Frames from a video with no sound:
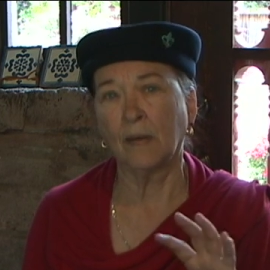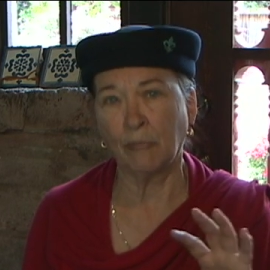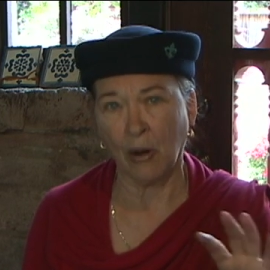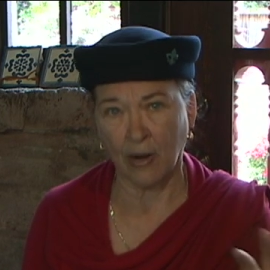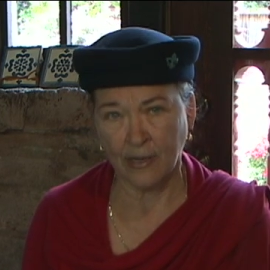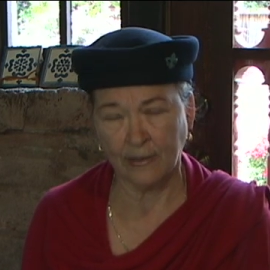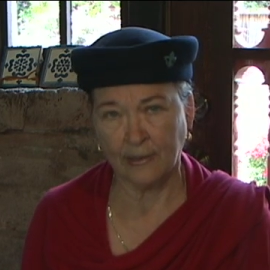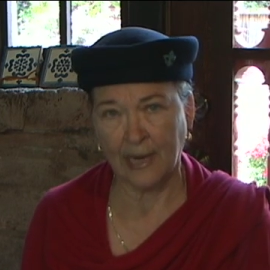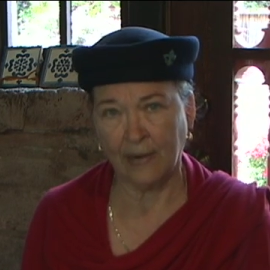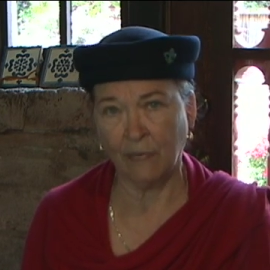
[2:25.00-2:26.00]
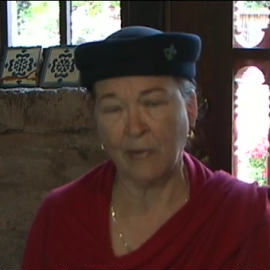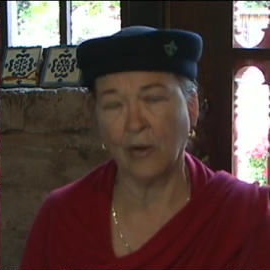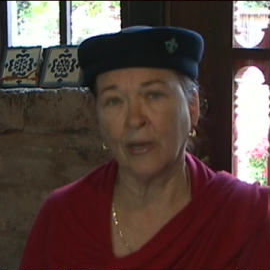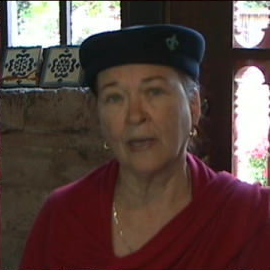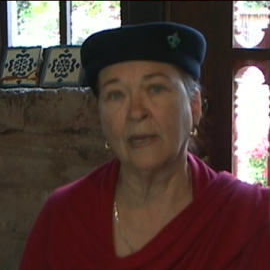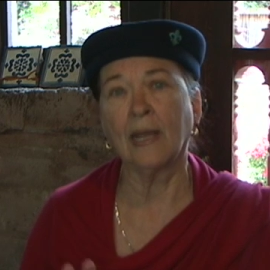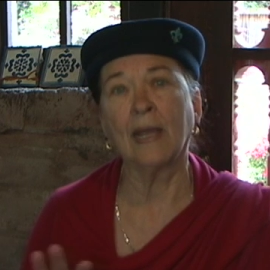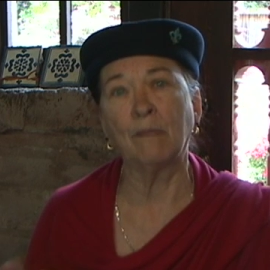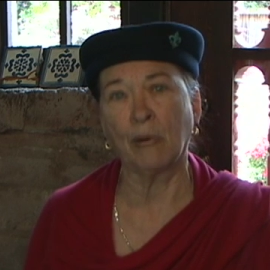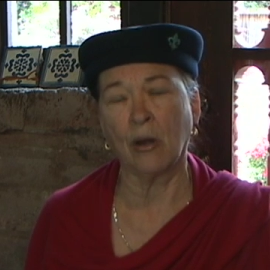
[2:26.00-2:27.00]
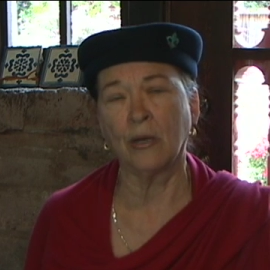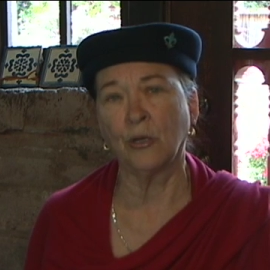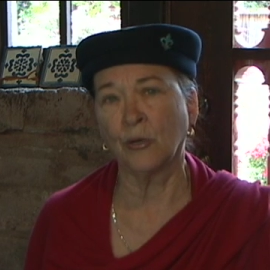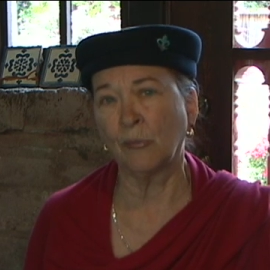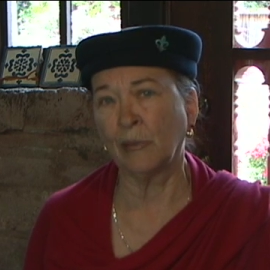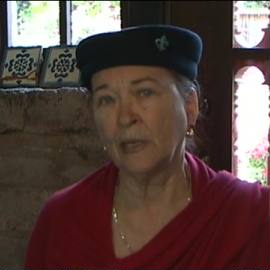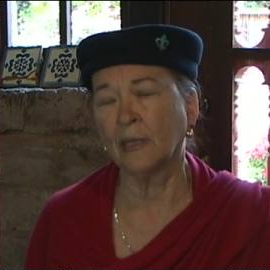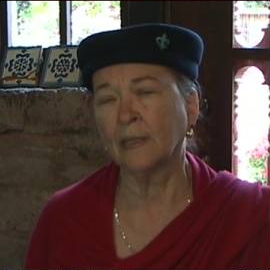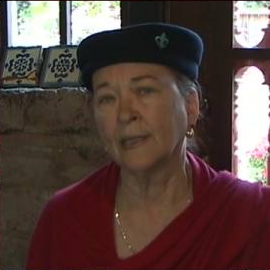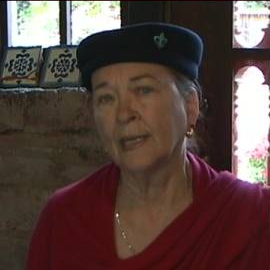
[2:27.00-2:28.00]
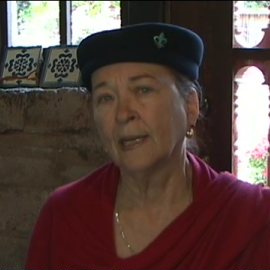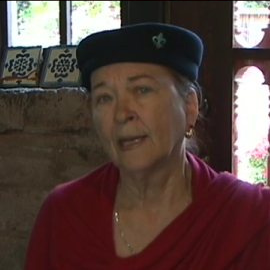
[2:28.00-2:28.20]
part Native American and part European.